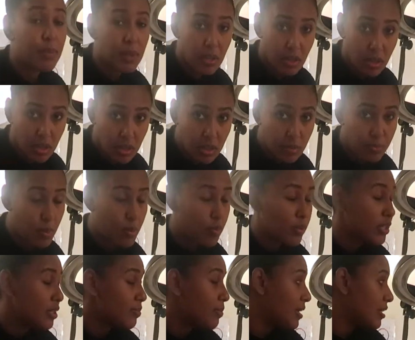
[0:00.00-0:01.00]
peels, but
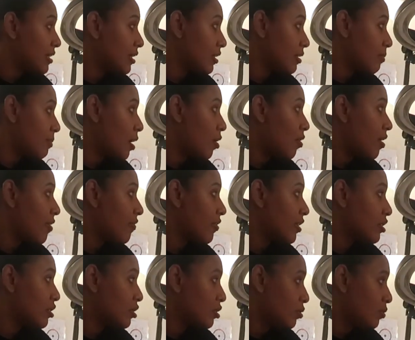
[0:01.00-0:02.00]
we're spacing them out
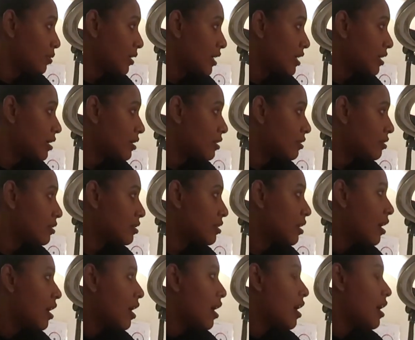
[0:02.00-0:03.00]
every two weeks.
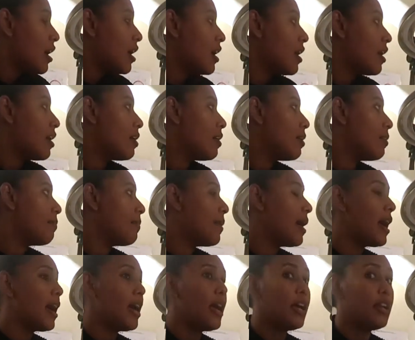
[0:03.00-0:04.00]

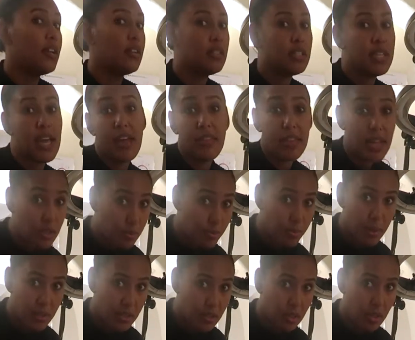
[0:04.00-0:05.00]
That's
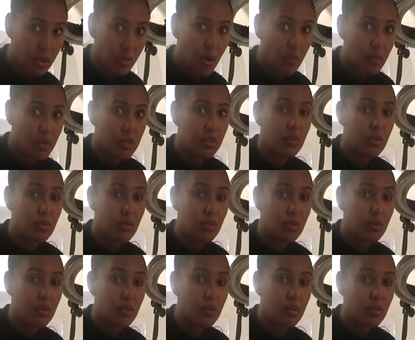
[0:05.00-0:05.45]
basically what we're